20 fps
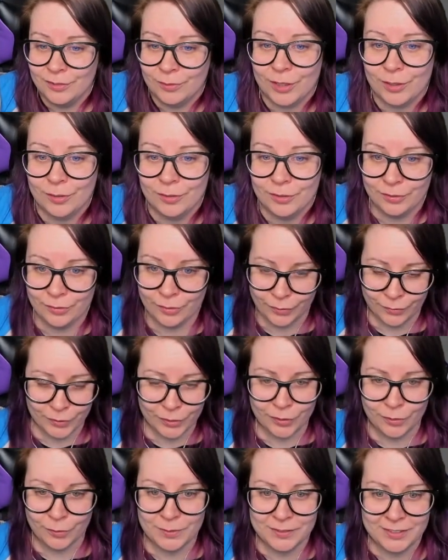we're going to
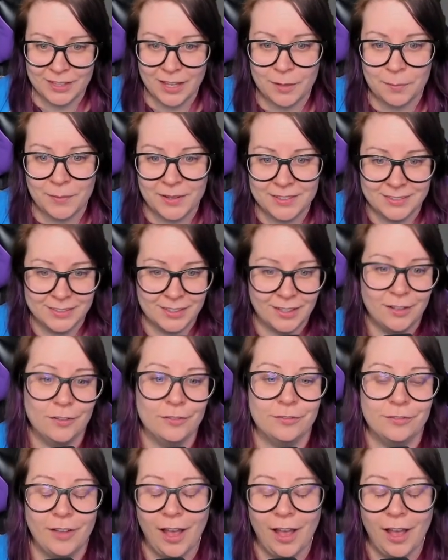review Beside Myself.